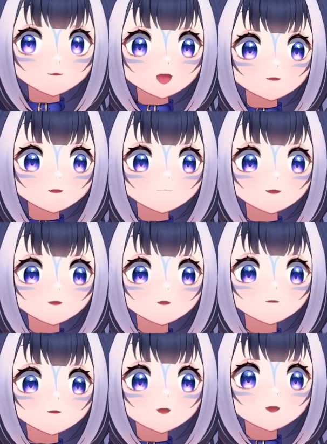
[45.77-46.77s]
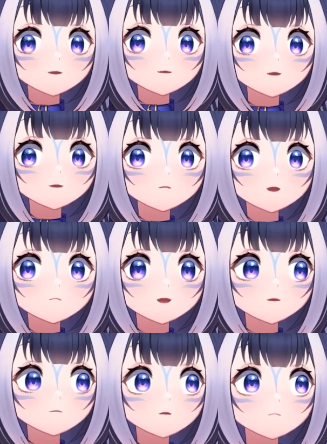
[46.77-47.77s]
probably could kill someone by
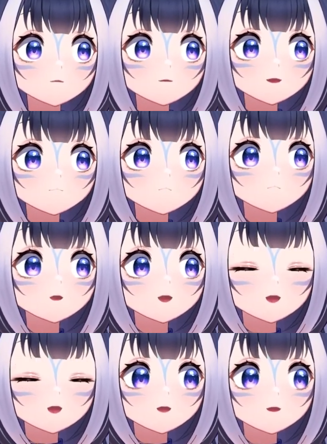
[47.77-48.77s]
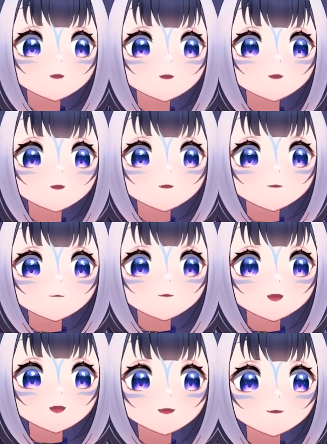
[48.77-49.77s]
choking them with my hair.
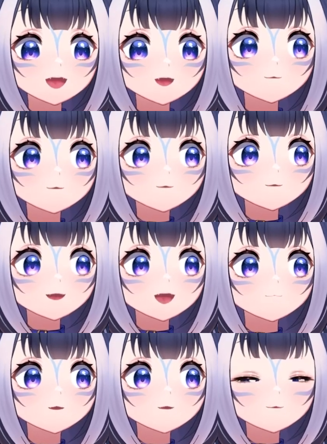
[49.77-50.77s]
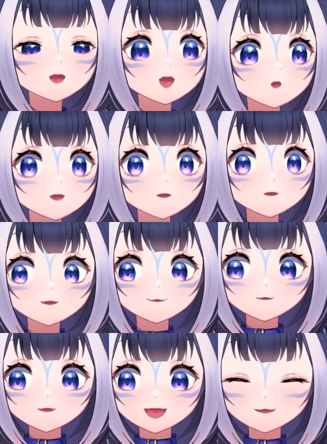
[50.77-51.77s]
And that's a scary thought, but
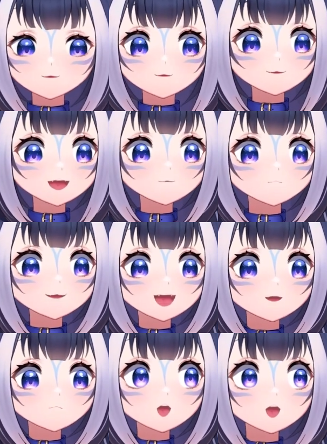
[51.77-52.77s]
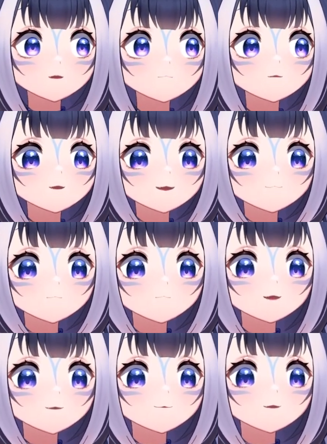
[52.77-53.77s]
at the same time awfully
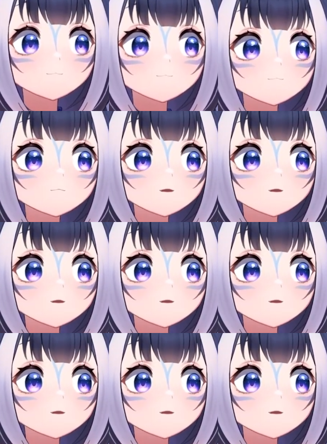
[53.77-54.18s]
impressive.